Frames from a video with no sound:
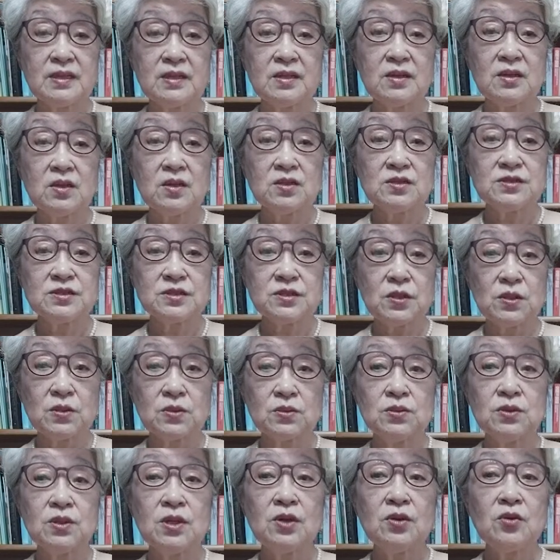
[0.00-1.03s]

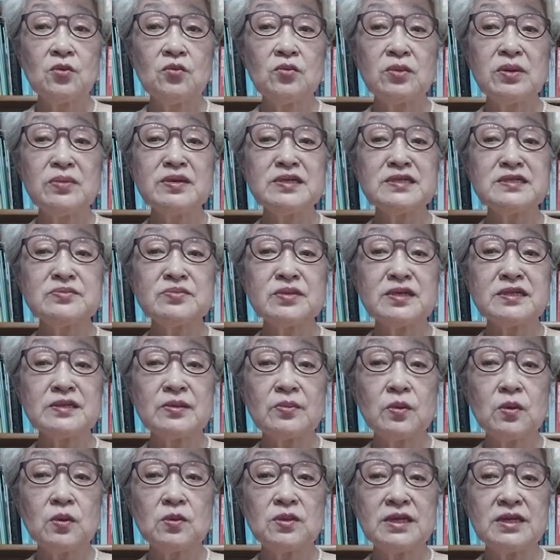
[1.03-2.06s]
Also, women's
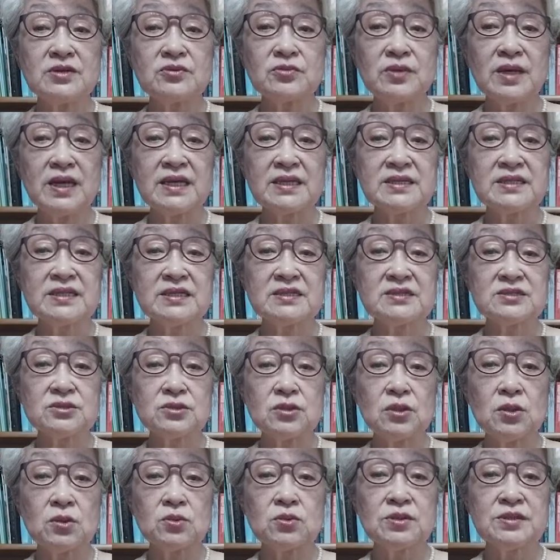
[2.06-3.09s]
metabolic rate is
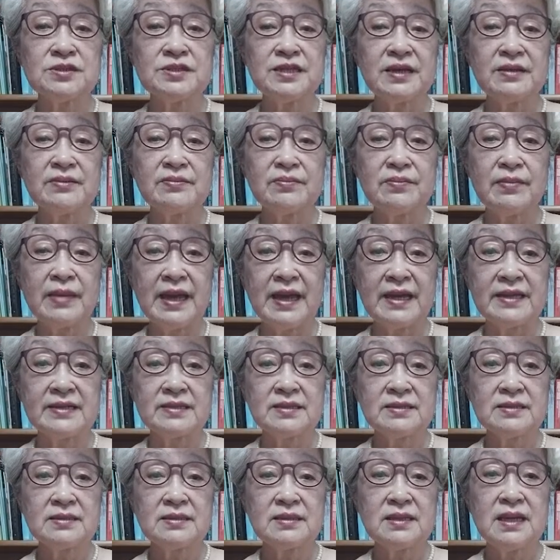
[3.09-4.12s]
lower than
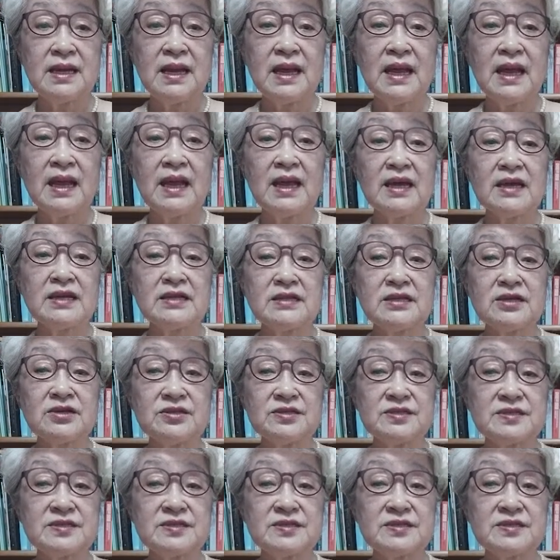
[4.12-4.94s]
men, and there is